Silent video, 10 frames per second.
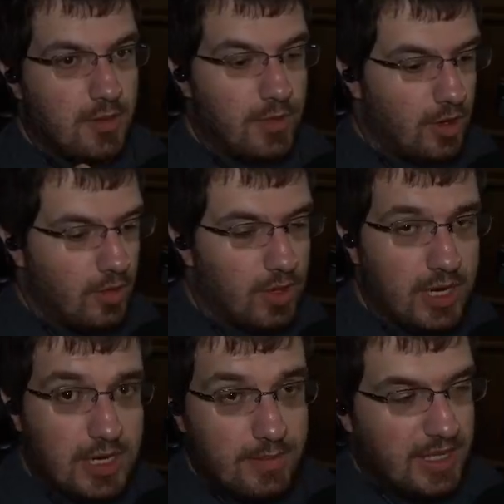we don't want
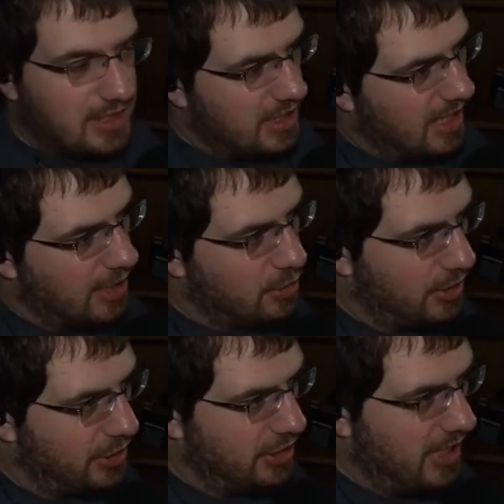to commence
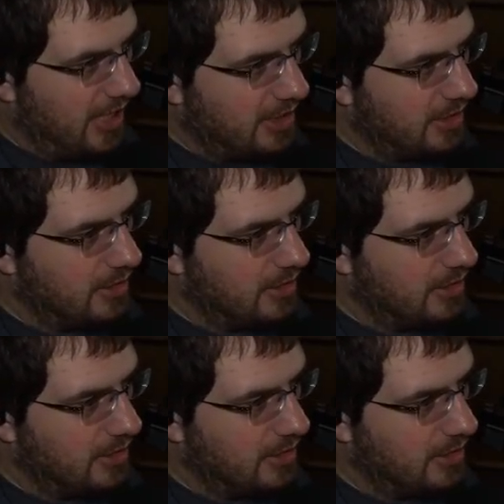dehydration yet.